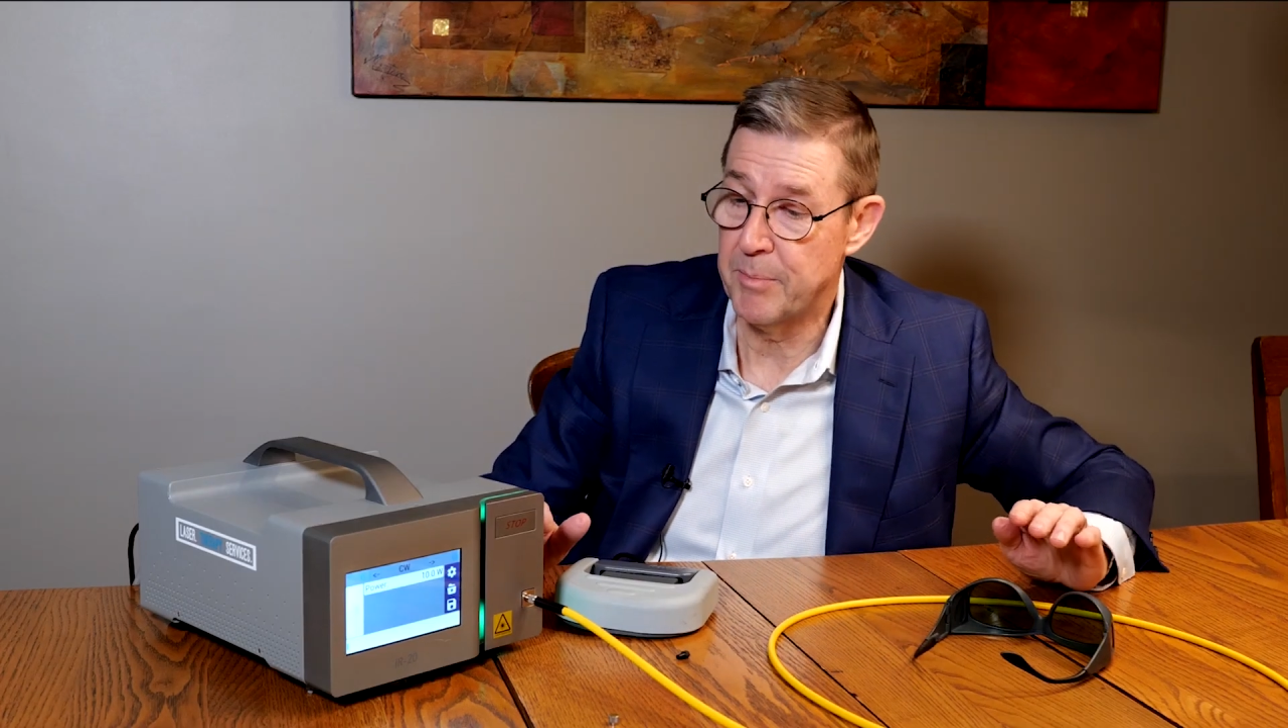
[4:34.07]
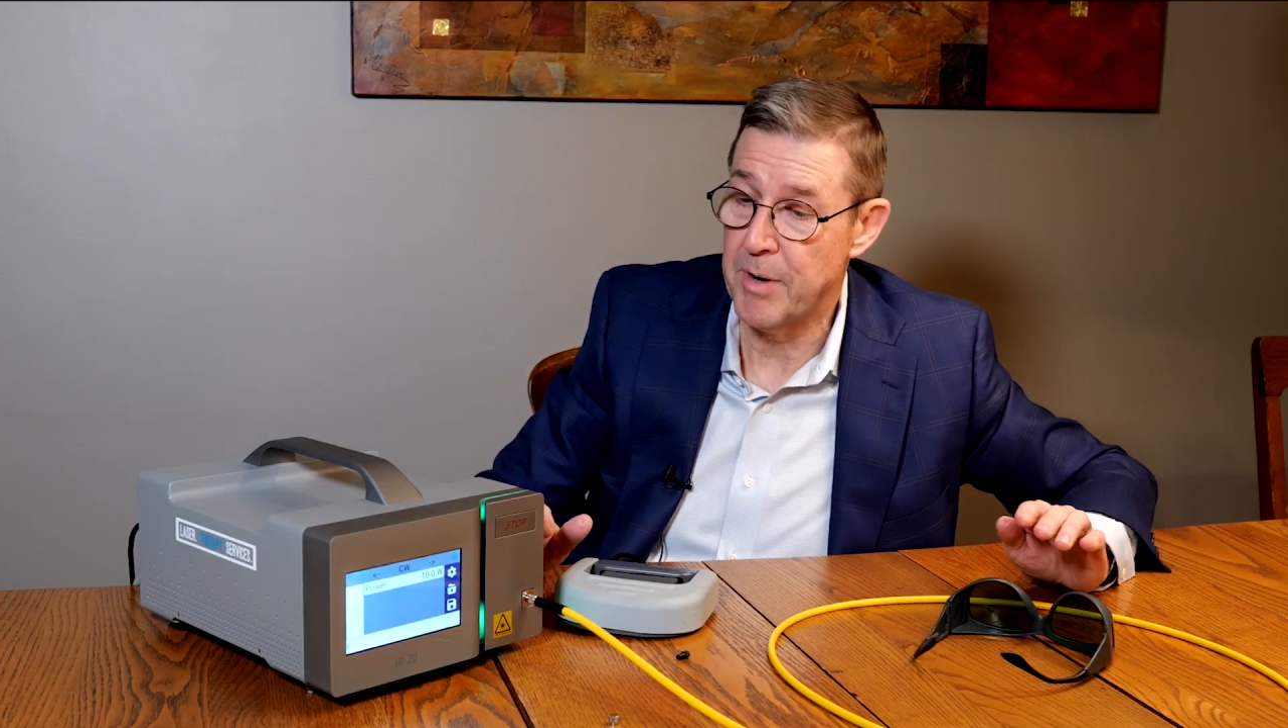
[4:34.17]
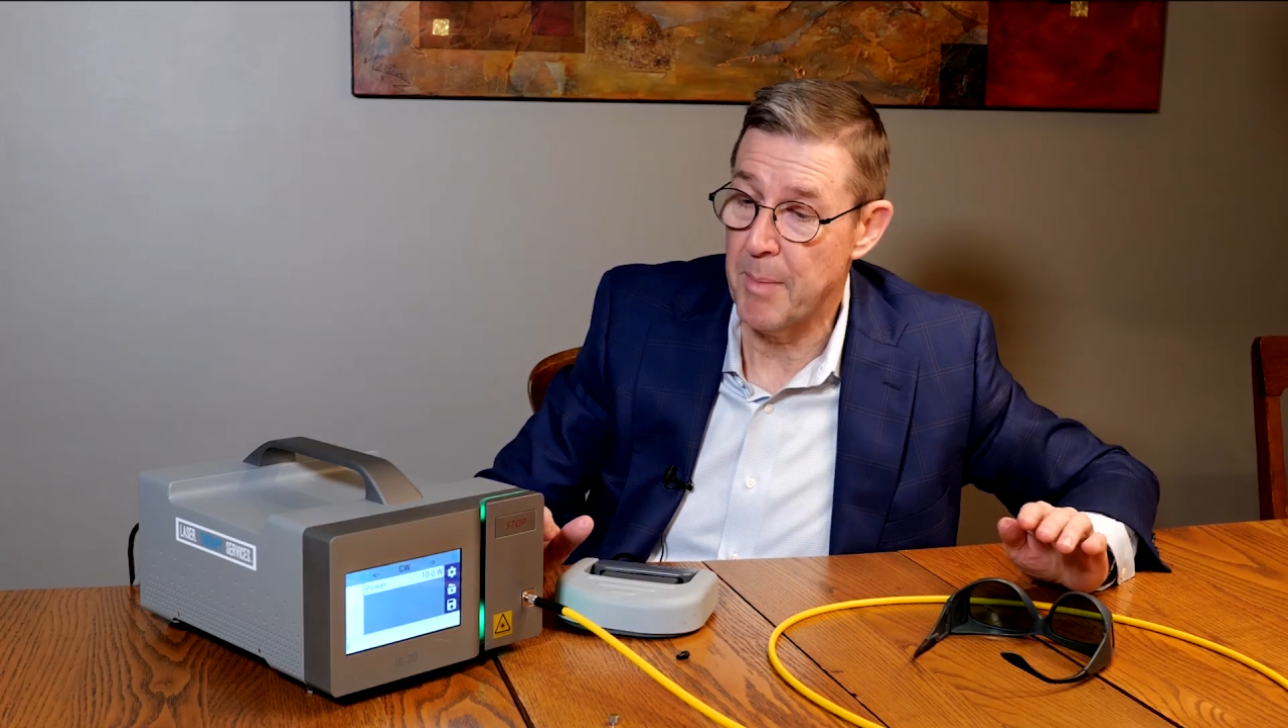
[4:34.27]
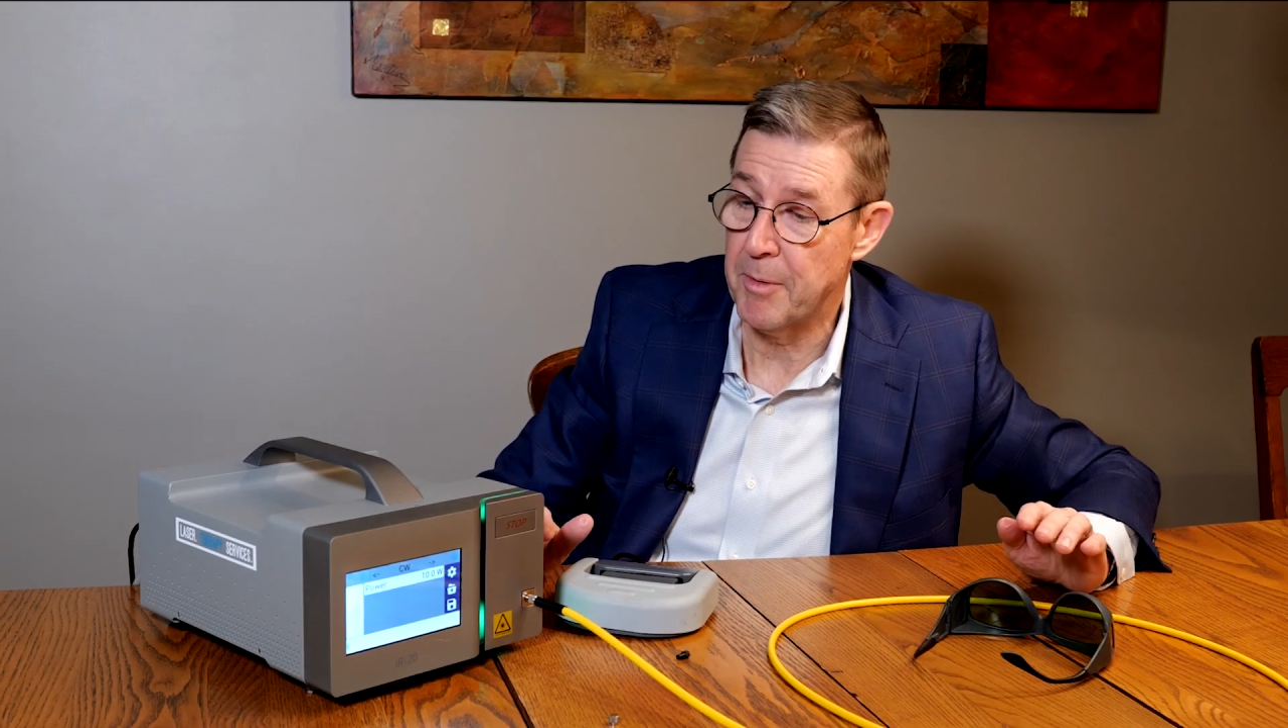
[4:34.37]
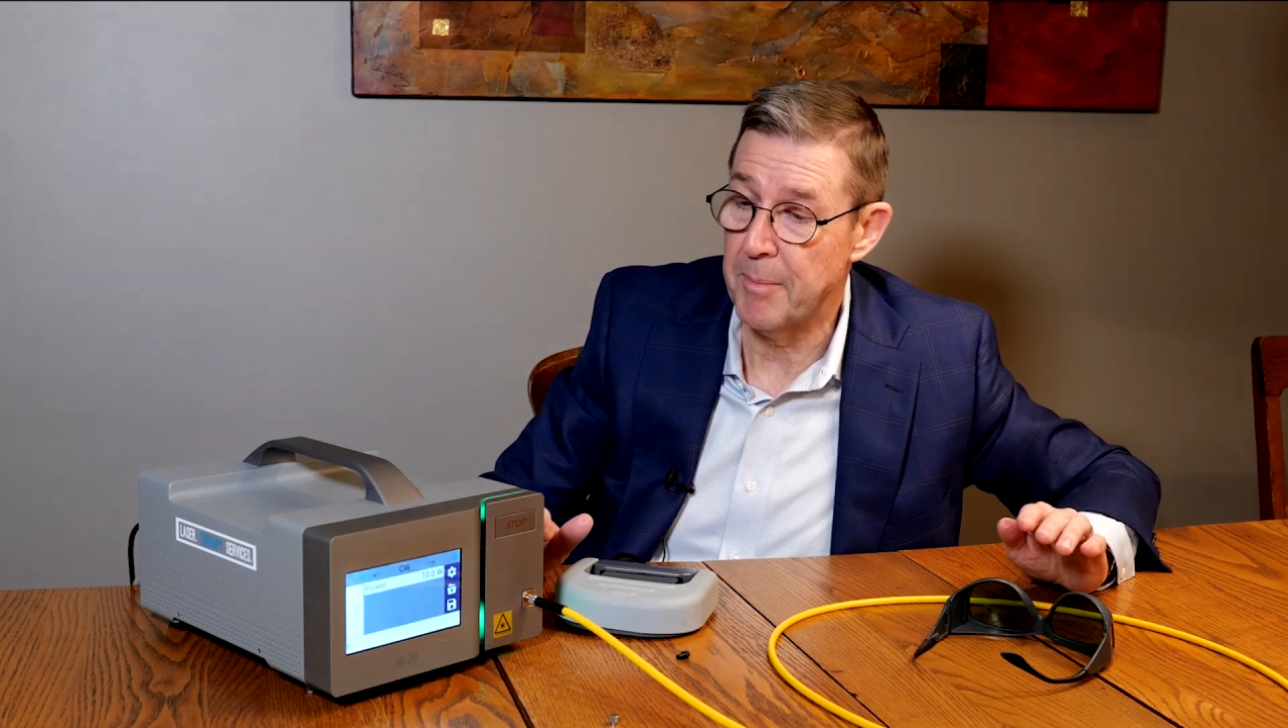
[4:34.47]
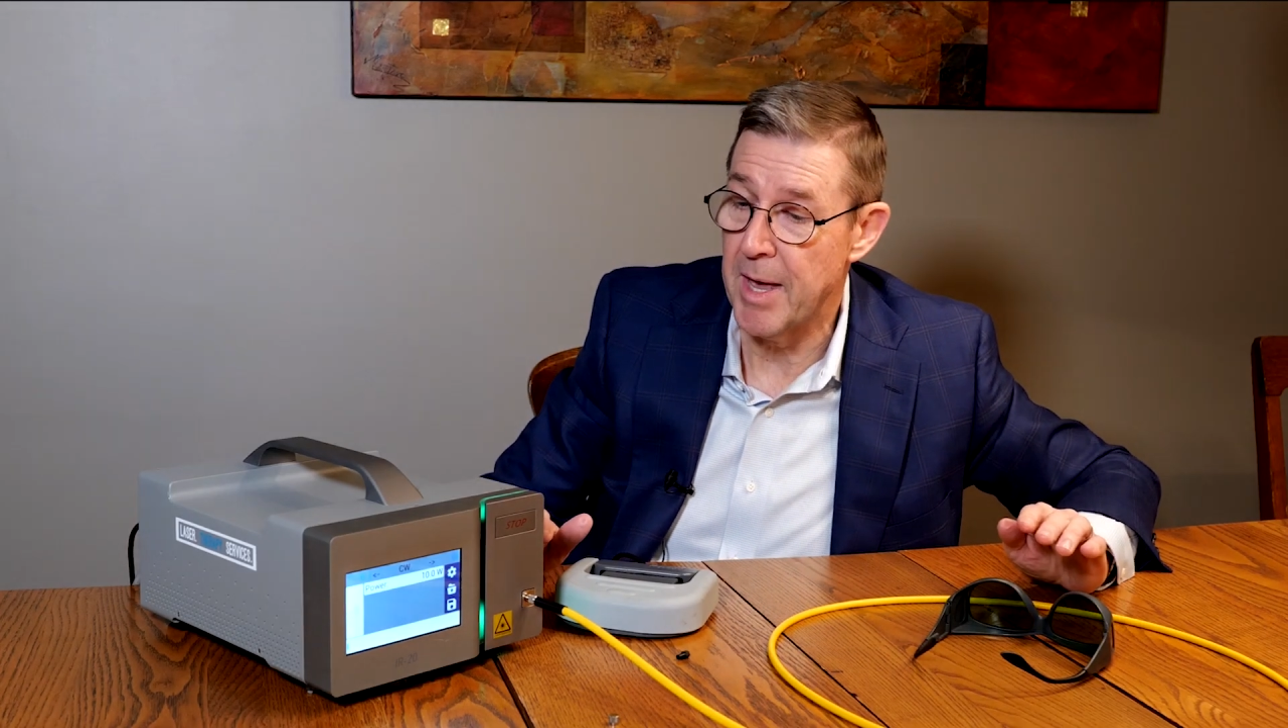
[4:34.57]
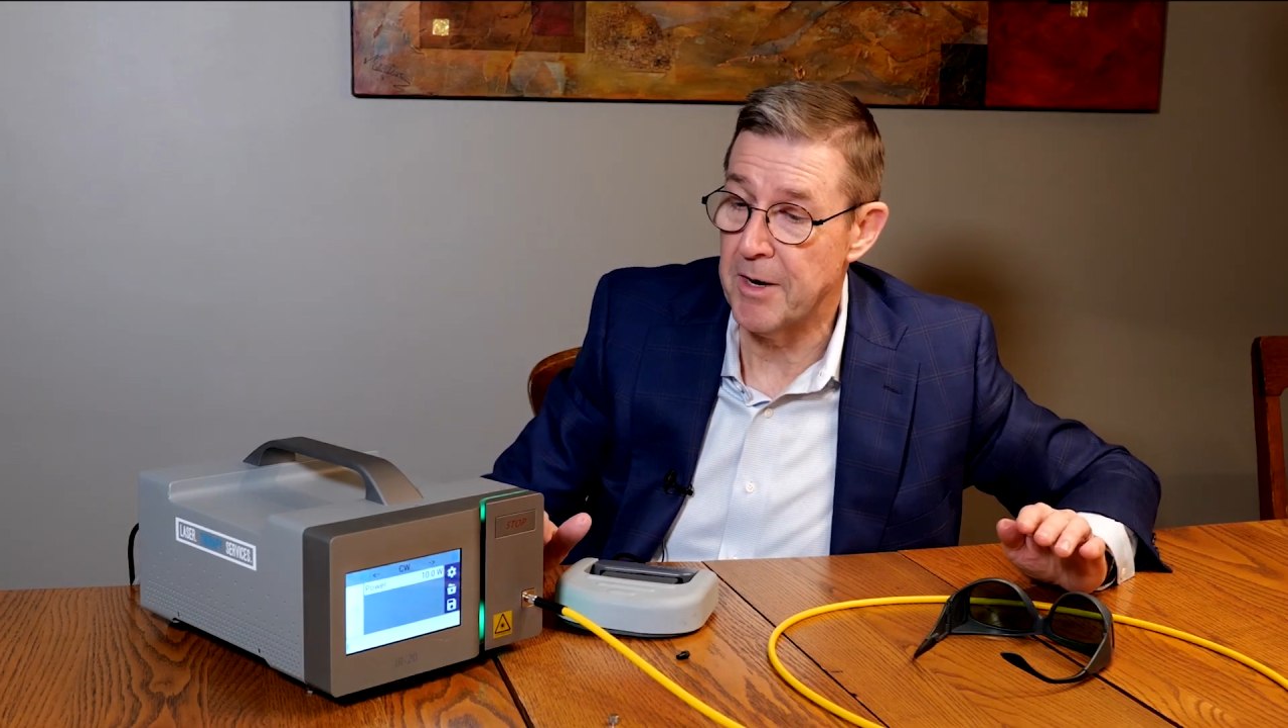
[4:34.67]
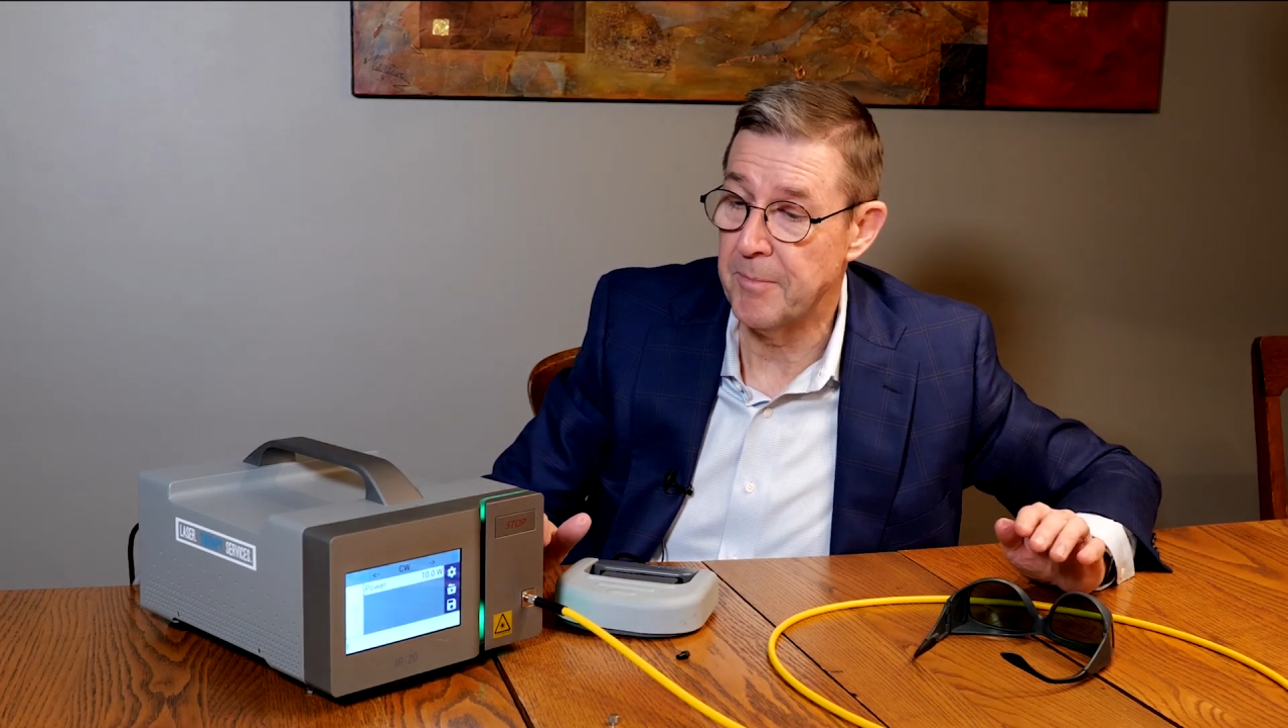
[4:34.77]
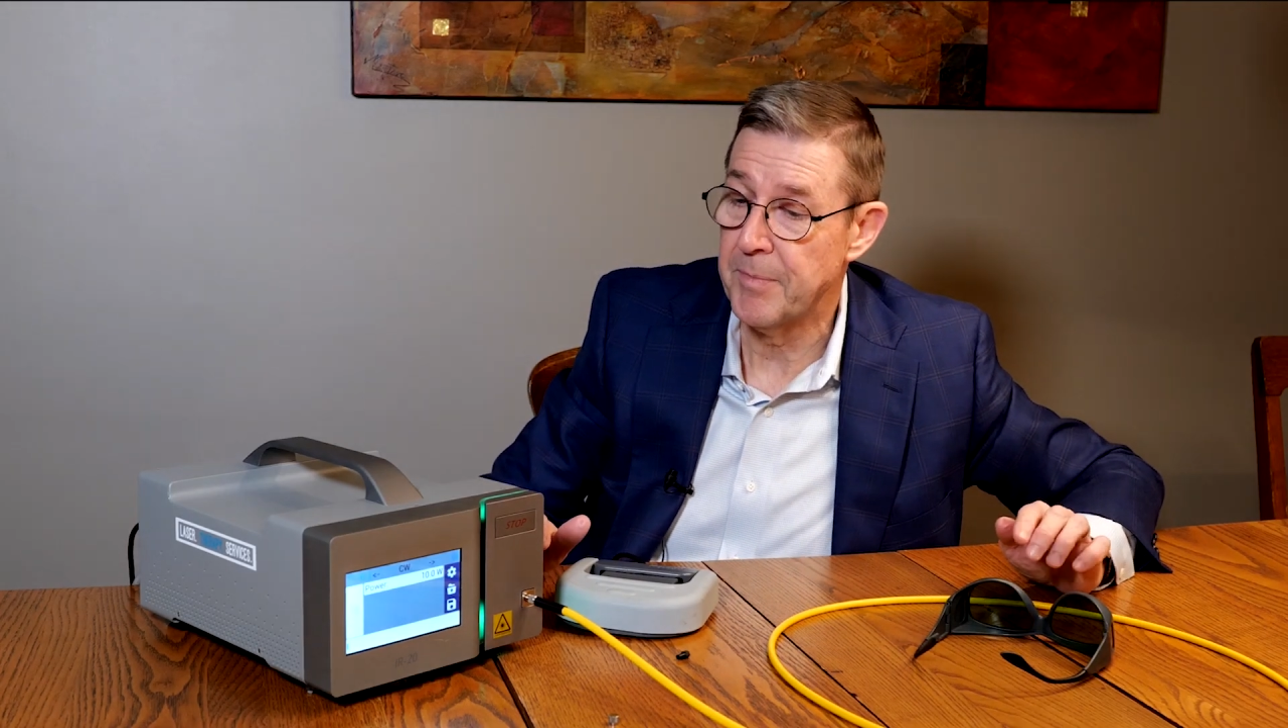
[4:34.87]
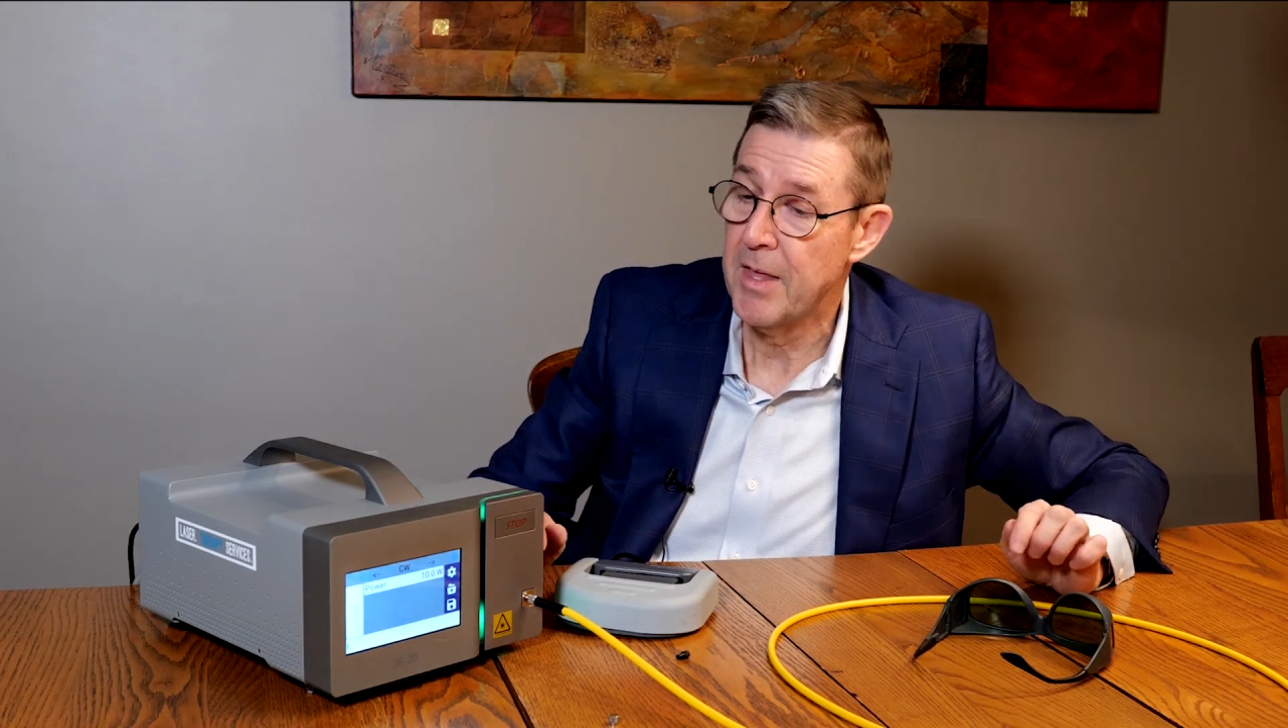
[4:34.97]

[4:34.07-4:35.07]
proper manner.